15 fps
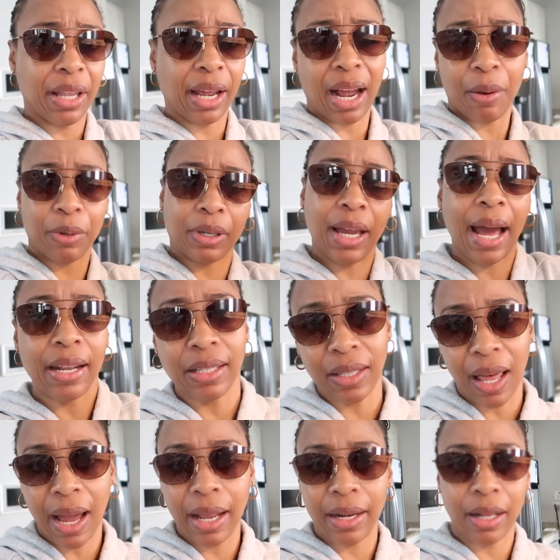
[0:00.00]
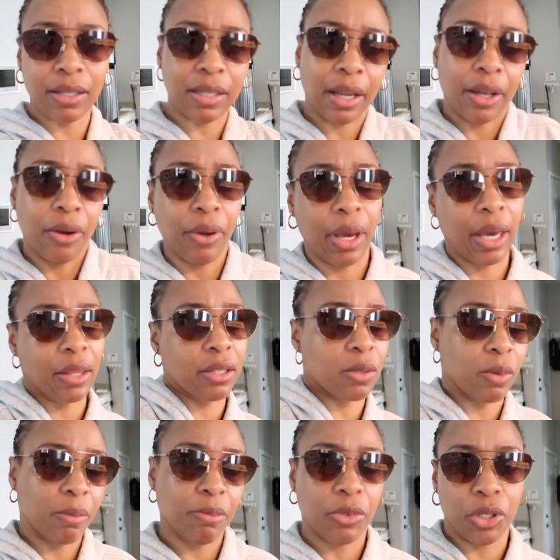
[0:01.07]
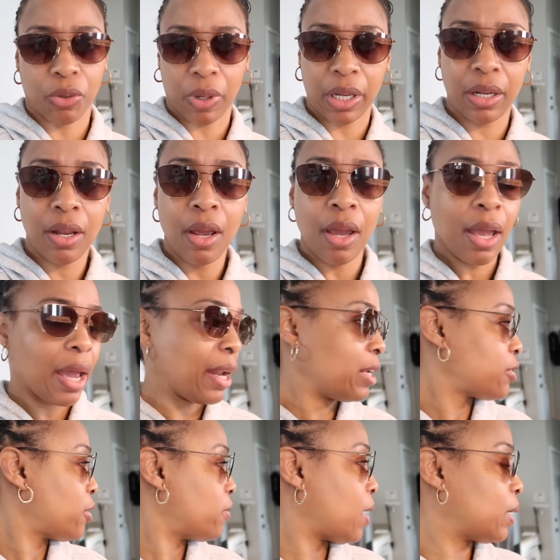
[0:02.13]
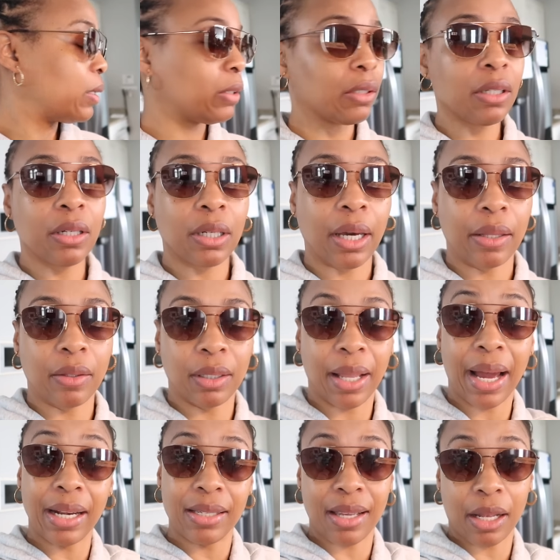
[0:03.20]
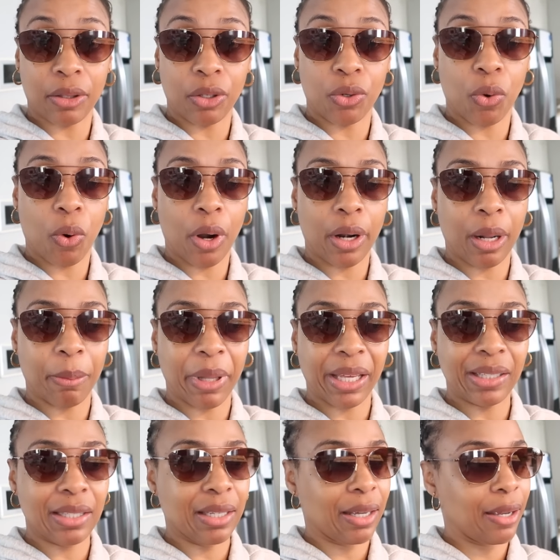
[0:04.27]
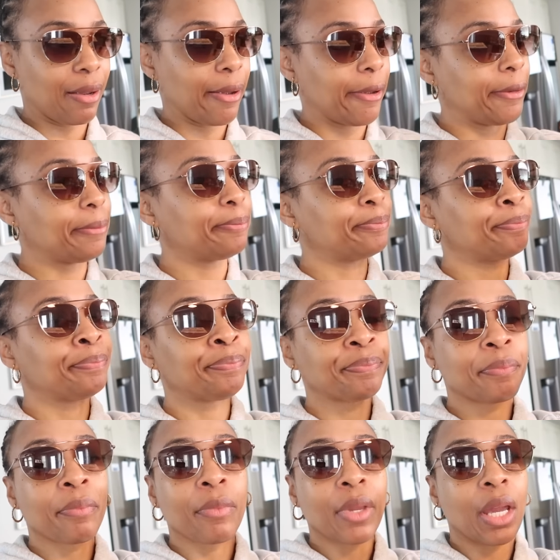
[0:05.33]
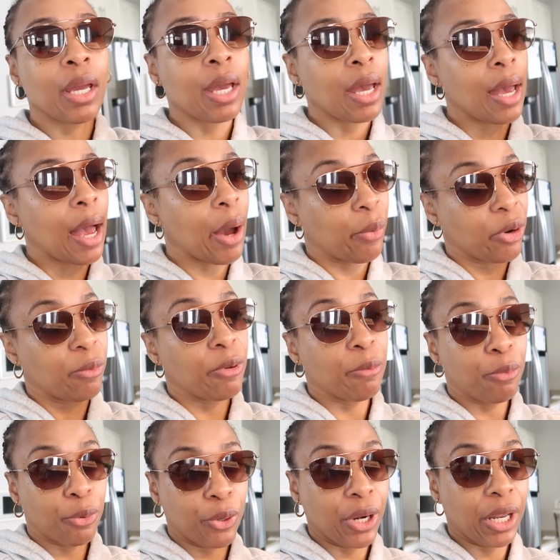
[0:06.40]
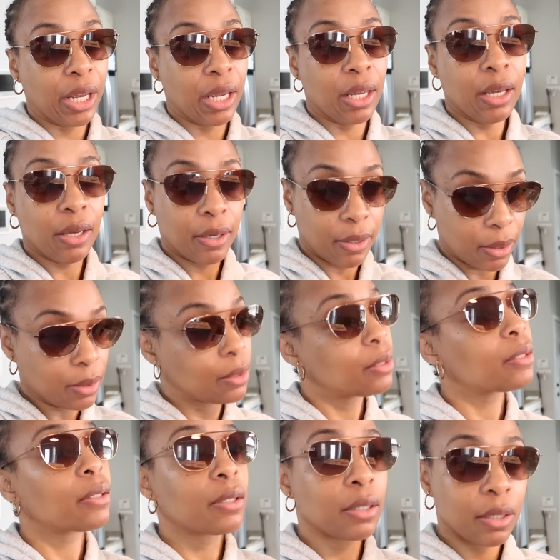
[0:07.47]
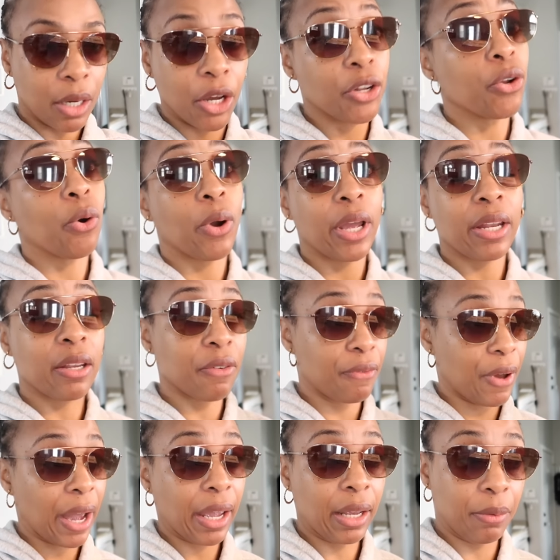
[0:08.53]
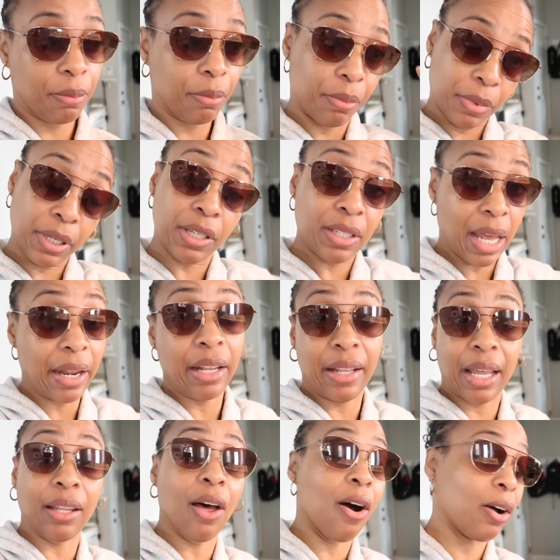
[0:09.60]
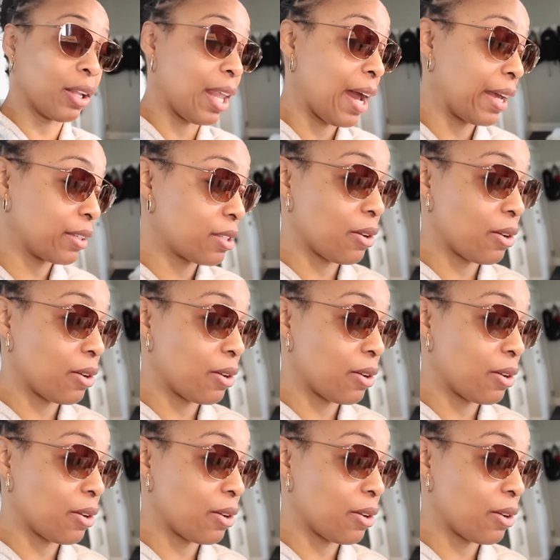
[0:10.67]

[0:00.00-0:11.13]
Like I got in line and I was like, okay, this is what I'm doing. And I turn around and look and the line is out the door. And I'm like, see, I would have been pretty annoyed if I had to stand in that long line.